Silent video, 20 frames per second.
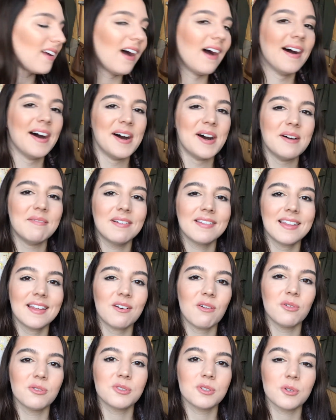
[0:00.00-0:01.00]
And
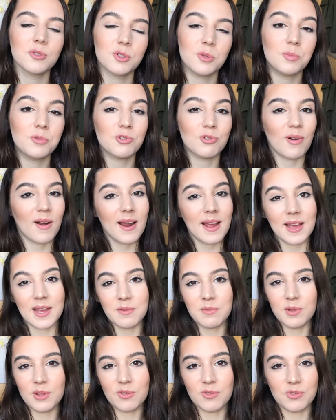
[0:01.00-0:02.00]
then also
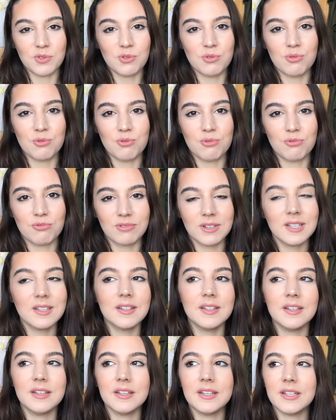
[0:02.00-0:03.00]
subscribe if you
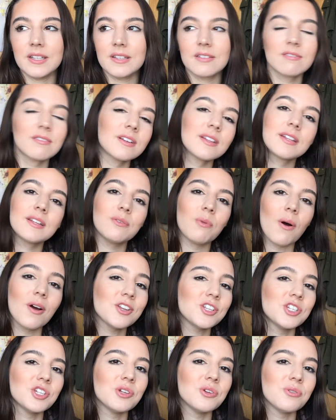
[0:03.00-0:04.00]
really
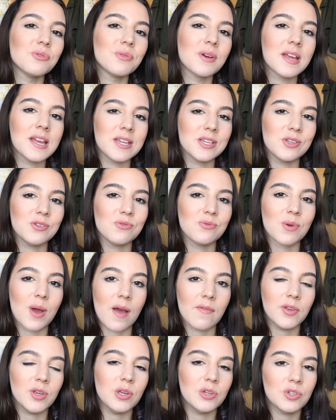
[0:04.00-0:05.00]
want to, and you
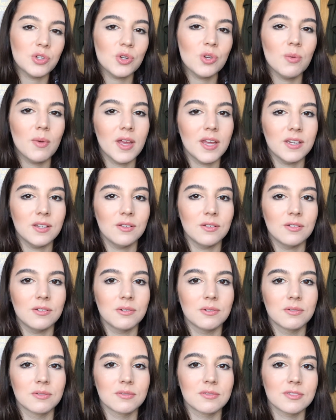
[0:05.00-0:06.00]
have a YouTube and
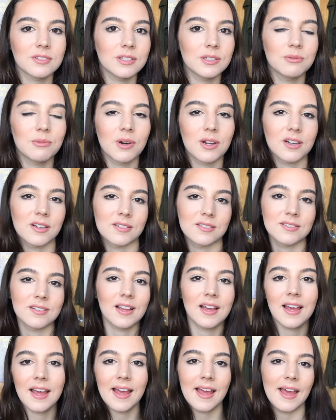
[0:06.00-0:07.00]
you want to
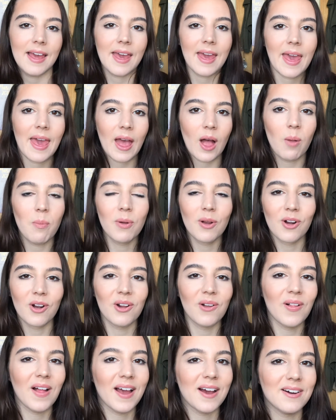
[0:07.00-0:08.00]
help a
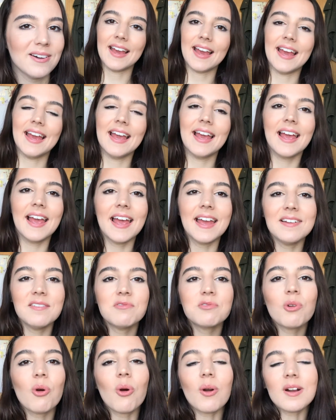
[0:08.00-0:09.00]
girl out. And
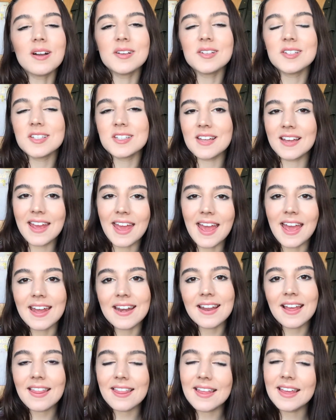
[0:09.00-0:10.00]
of course,
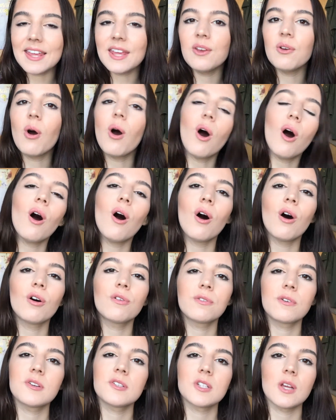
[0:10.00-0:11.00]
again, thank you all
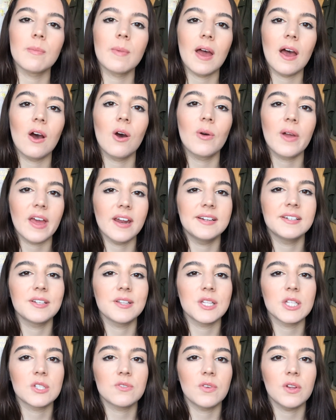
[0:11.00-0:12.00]
for somehow getting
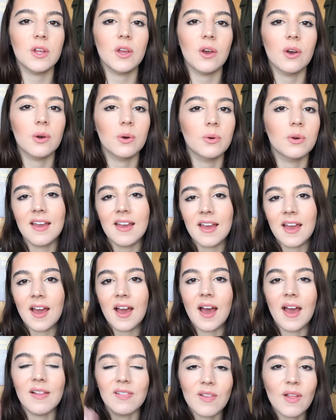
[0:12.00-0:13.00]
to this video.
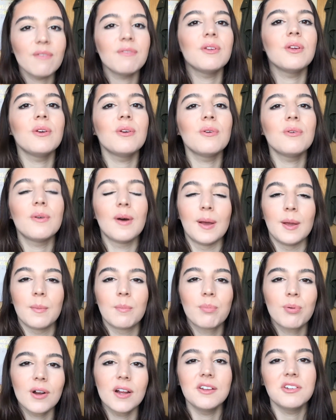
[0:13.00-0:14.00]
I love you, I
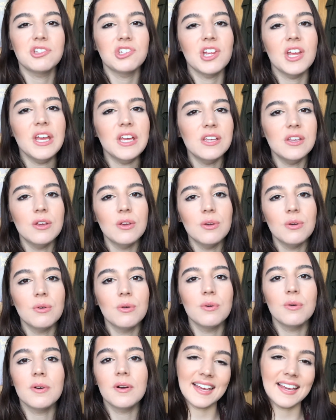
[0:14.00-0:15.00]
appreciate
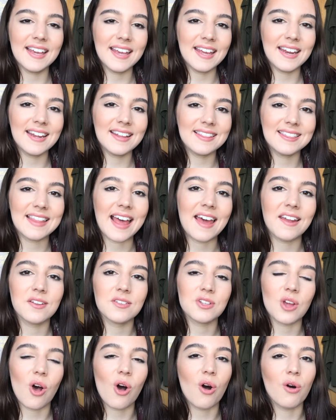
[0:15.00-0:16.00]
you, and that
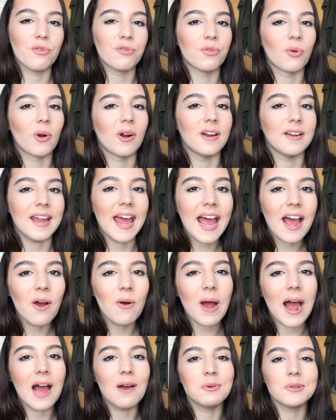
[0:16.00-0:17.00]
is all for
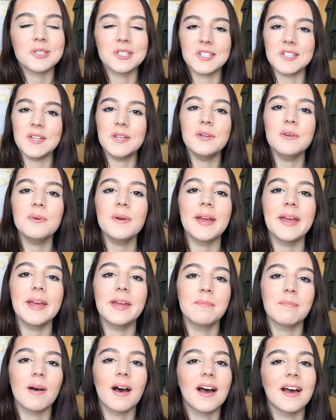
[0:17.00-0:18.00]
now. I will see you
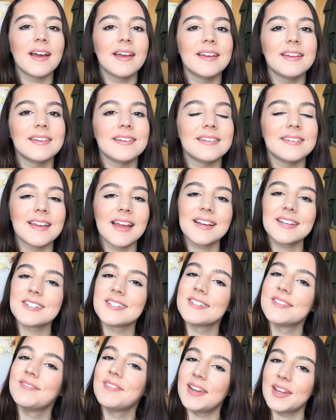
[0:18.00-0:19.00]
in my
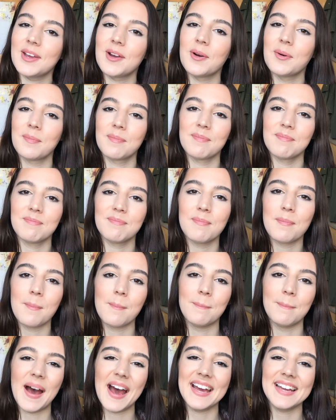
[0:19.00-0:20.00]
next video.
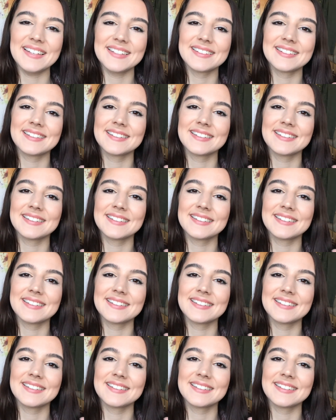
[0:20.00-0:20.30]
Bye!